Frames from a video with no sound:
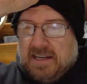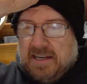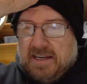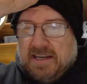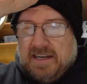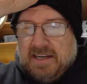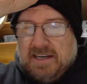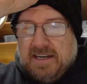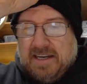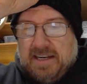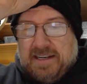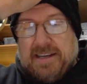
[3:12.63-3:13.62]

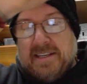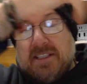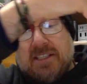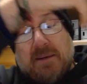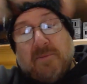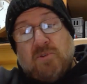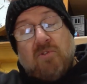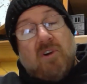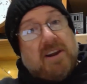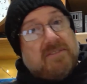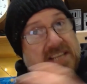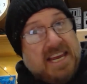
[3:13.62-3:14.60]
And some
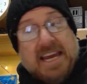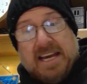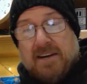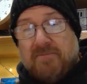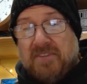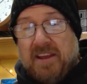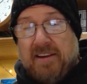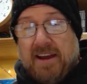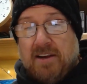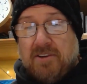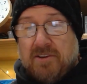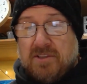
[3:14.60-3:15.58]
arrived here. Now
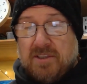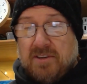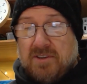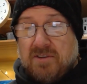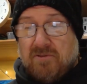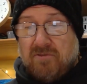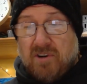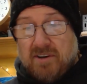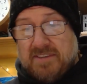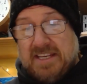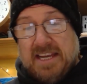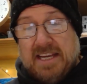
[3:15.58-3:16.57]
out of those that
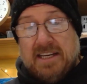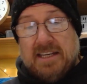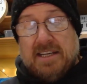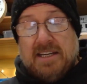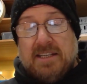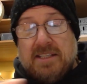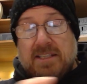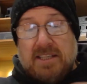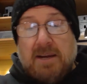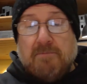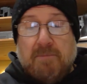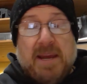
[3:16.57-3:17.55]
arrived here,
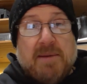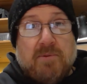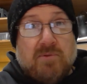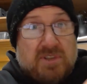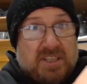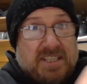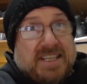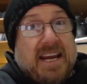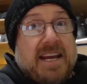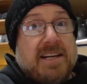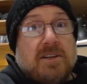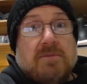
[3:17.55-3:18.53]
some people
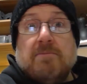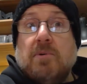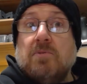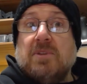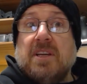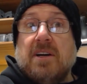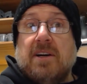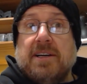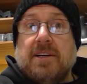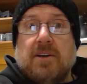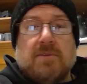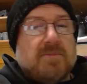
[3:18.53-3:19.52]
stayed on board the iron
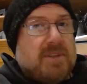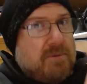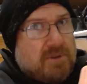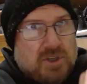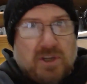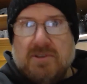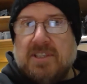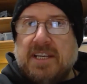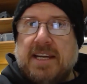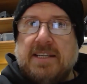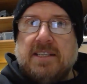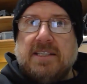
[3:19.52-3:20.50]
homes. They were too
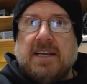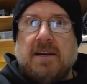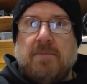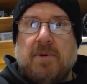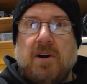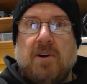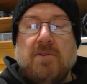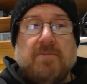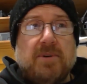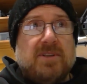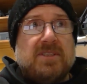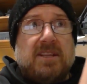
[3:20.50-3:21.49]
scared to set up a home
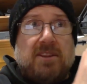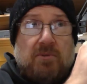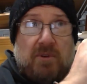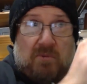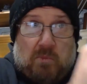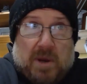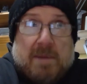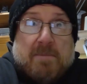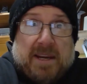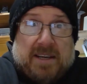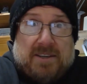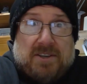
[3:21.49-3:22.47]
because they thought if we
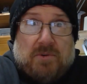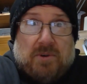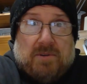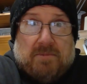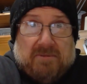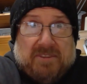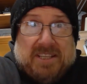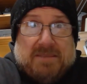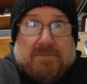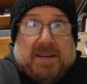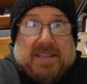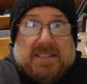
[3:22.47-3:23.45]
make a new home of this
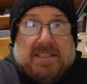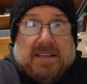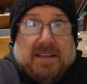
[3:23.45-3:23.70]
space,